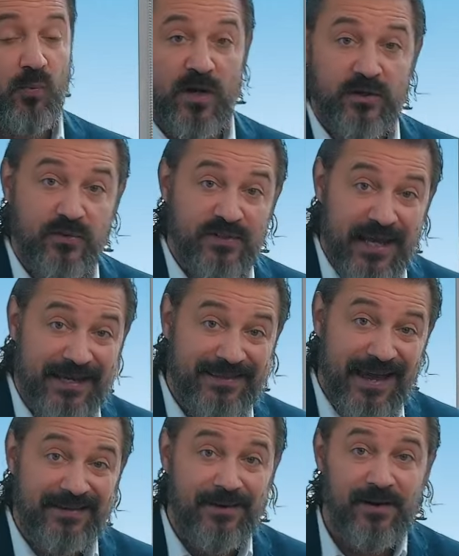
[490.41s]
When you take
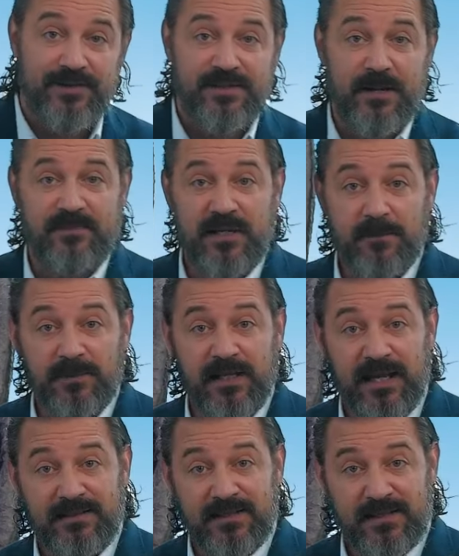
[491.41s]
that concept and
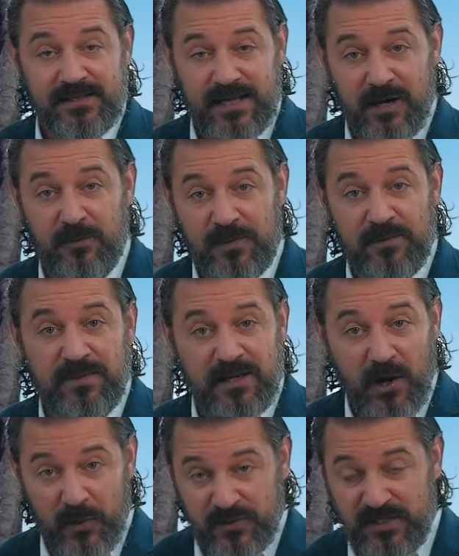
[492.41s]
apply it to this Airbnb
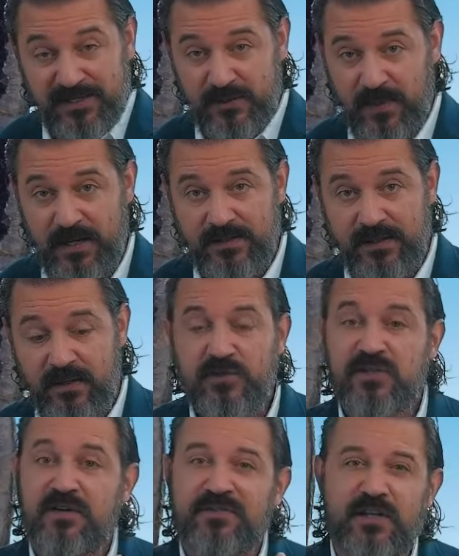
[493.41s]
hosting space, there's
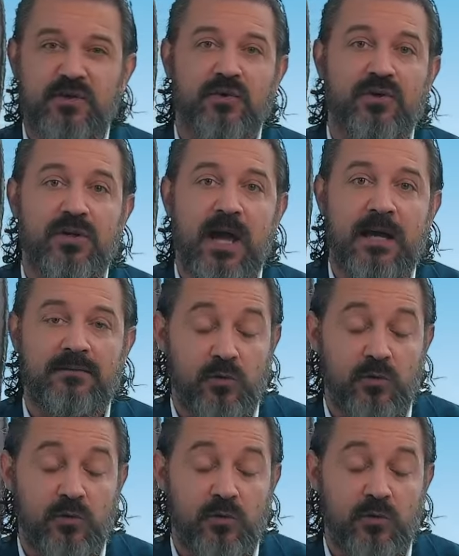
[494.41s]
stuff that you're good at.